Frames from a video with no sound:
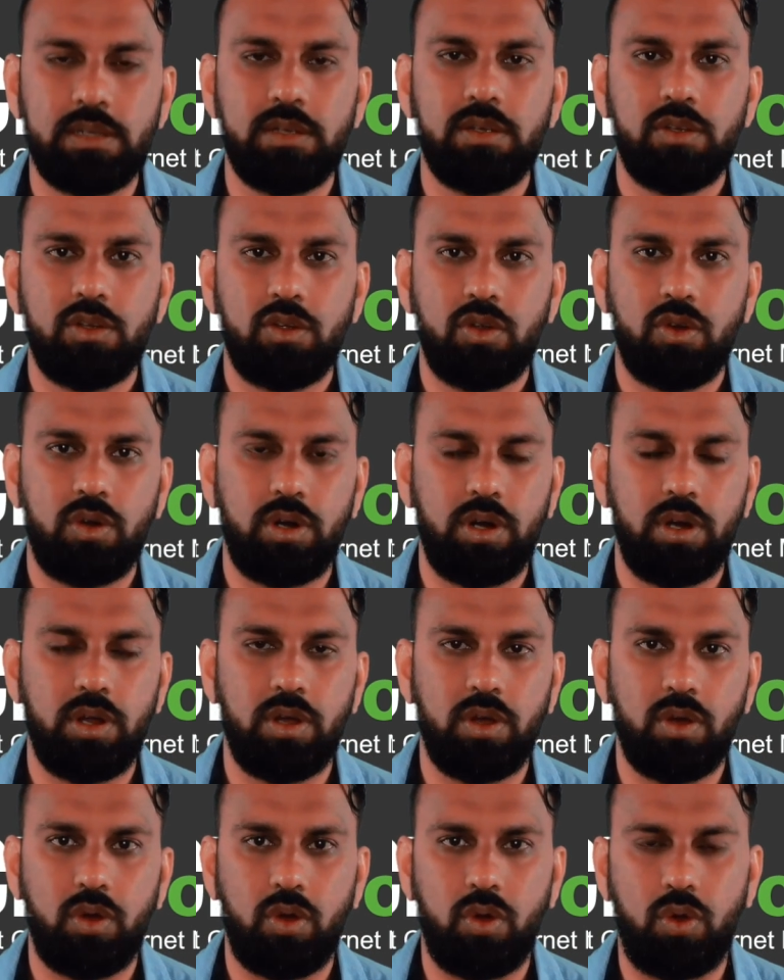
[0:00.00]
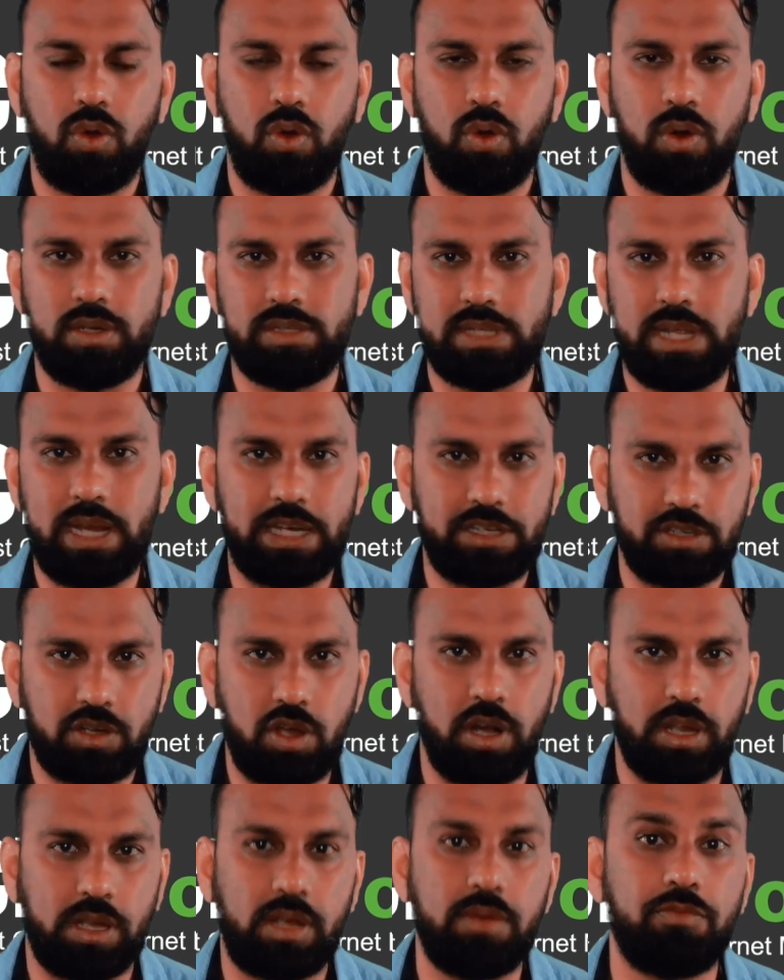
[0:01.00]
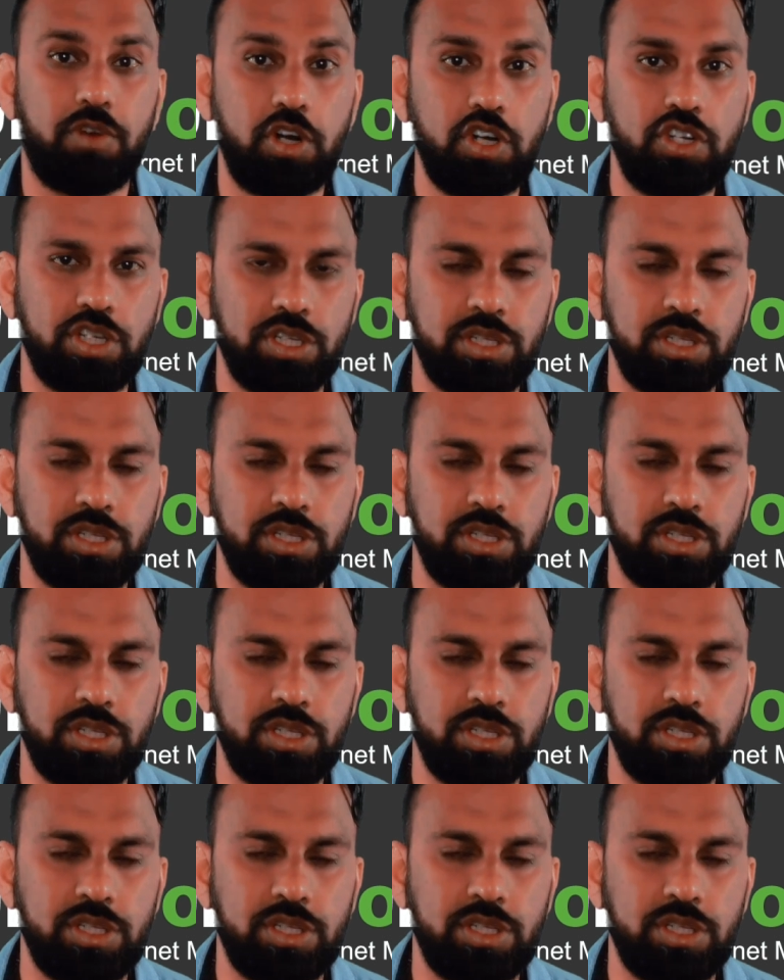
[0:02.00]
or as they like to call it, conversions.